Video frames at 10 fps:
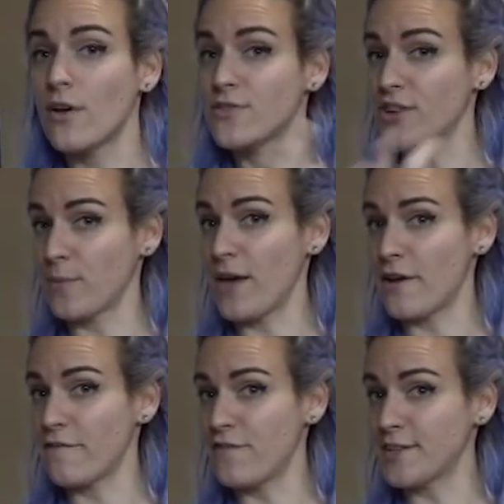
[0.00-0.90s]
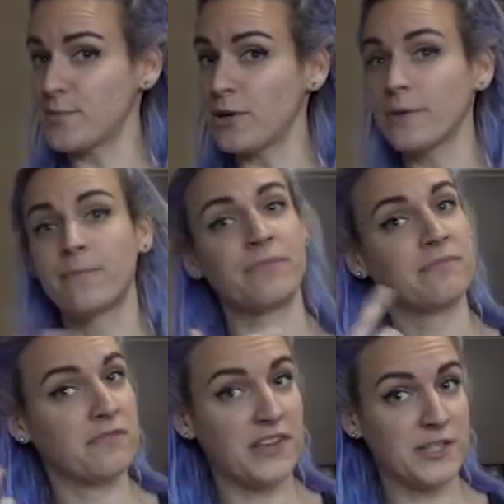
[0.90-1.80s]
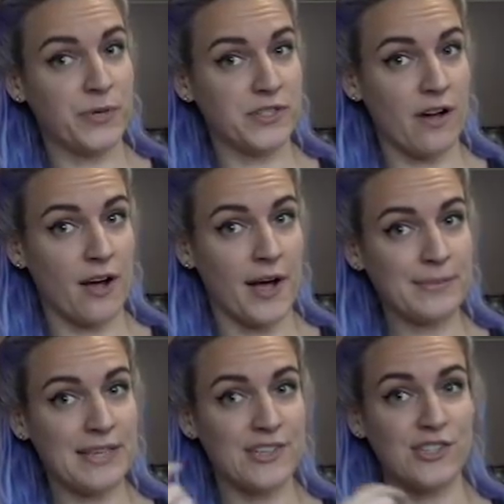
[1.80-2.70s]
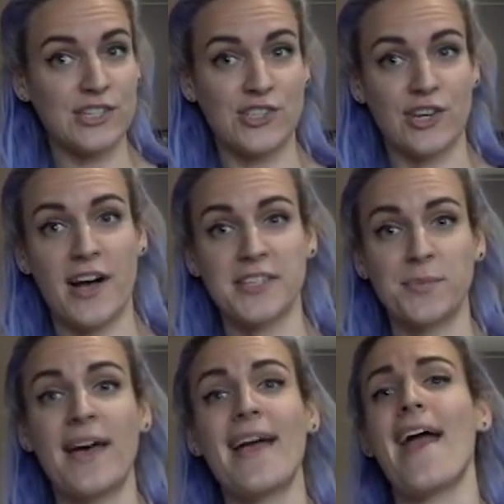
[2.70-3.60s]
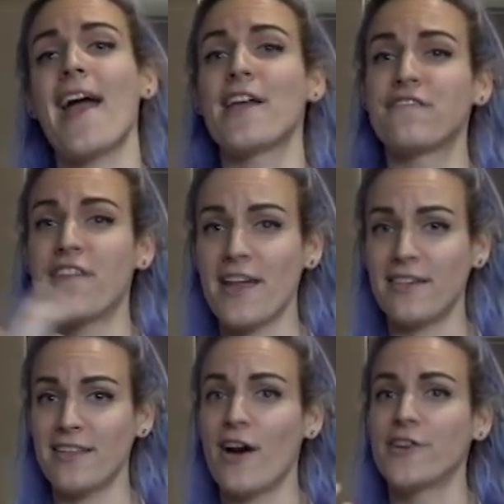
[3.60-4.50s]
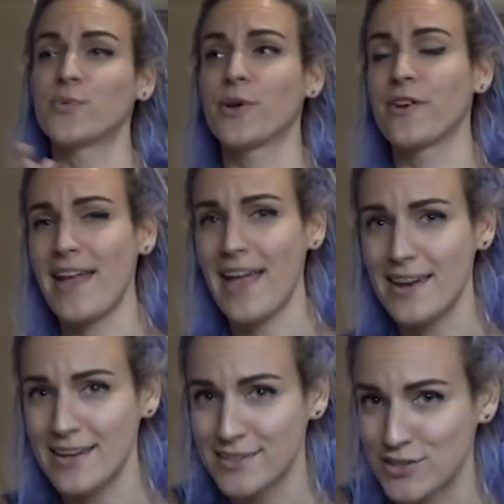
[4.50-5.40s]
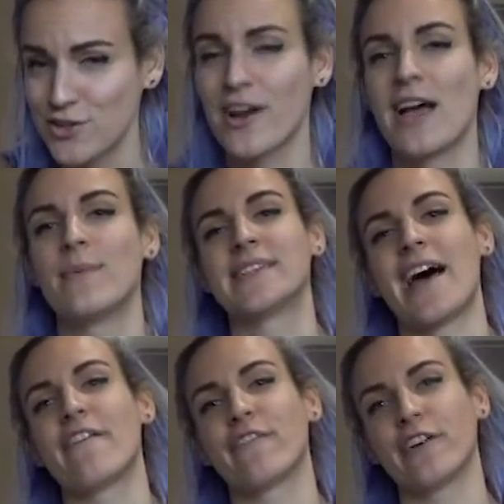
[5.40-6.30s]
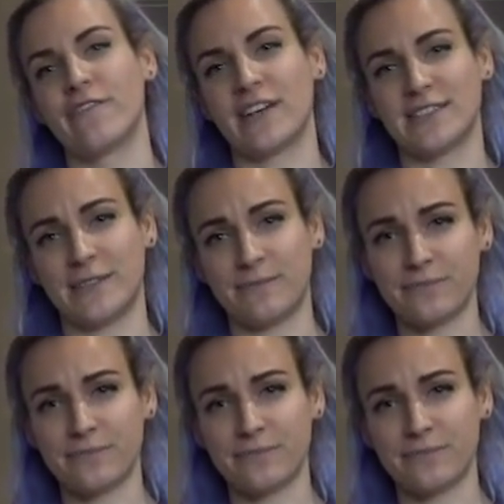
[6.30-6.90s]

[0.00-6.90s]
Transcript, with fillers: Check me out on Facebook, facebook.com slash Alicia Cosplay. And finally, on Twitter and Instagram, it's at vertvixen.